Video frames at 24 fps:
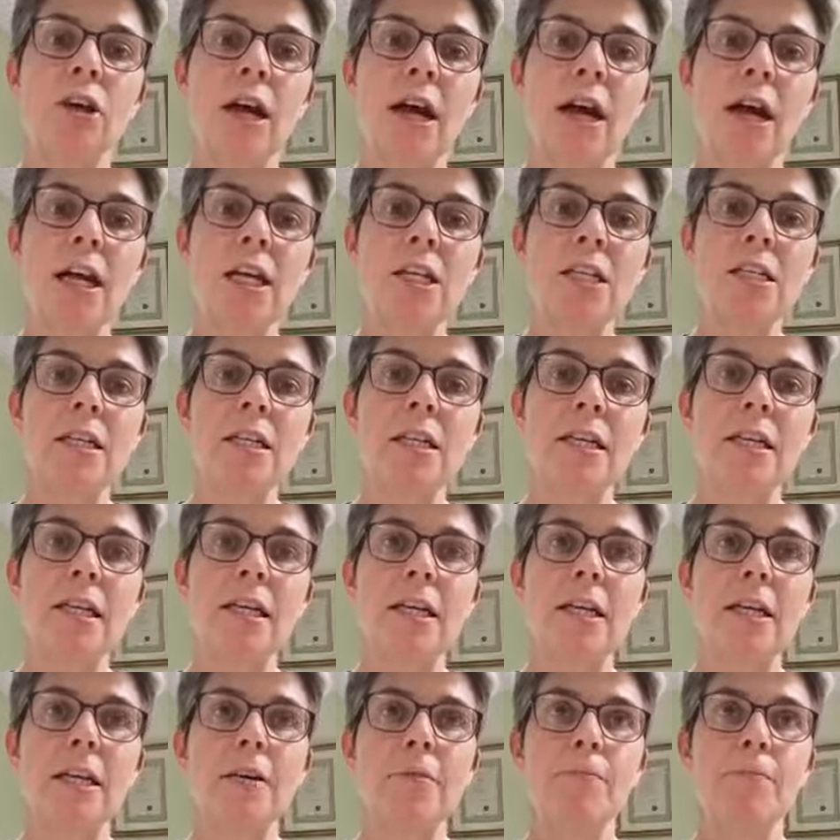
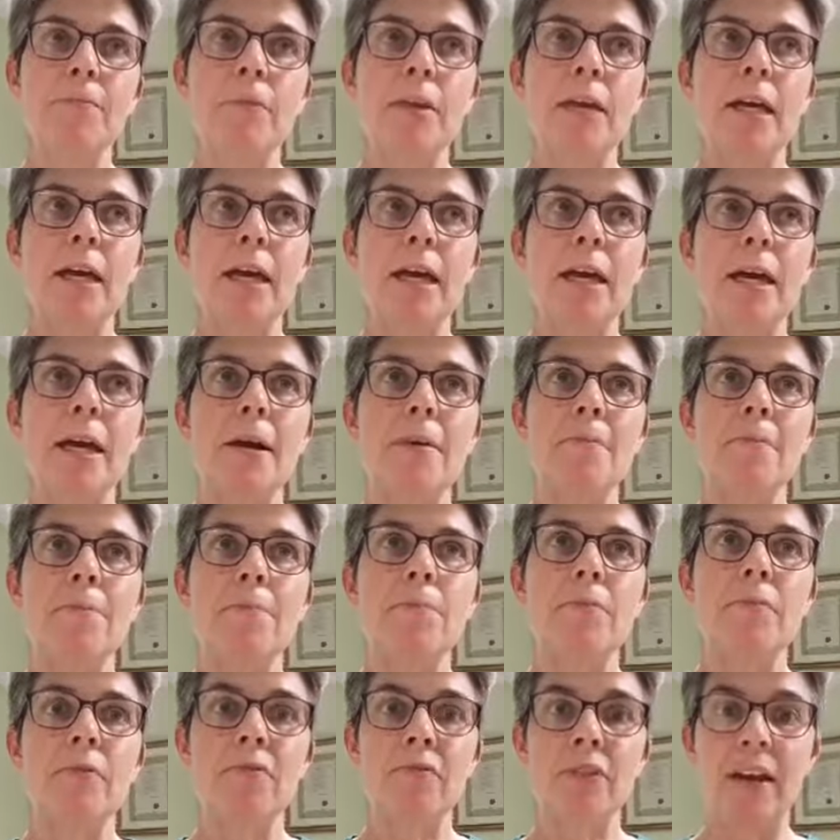actually
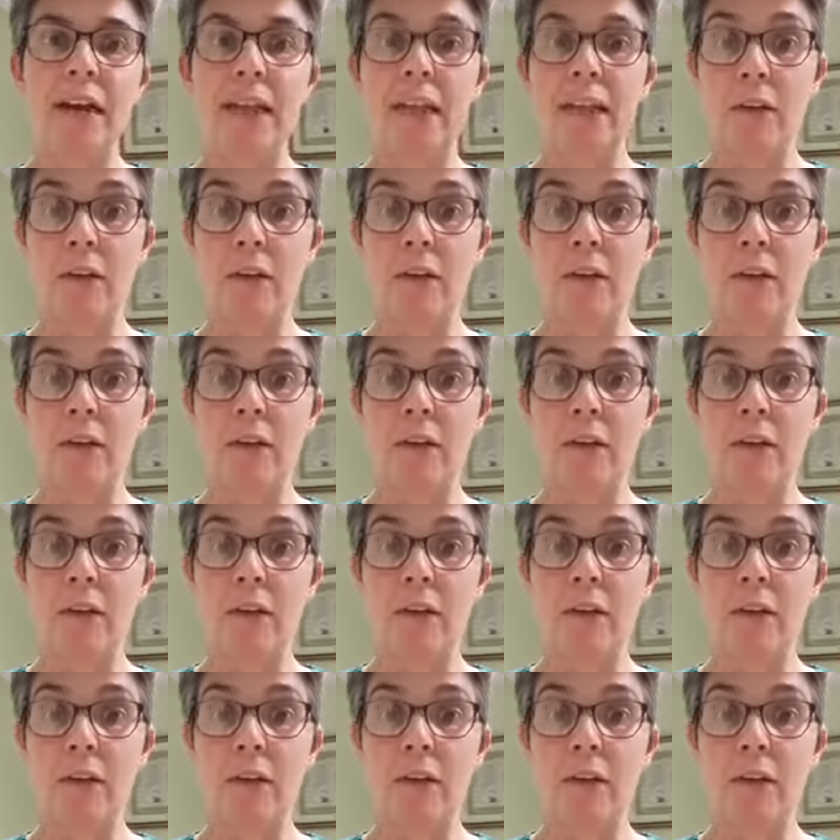feel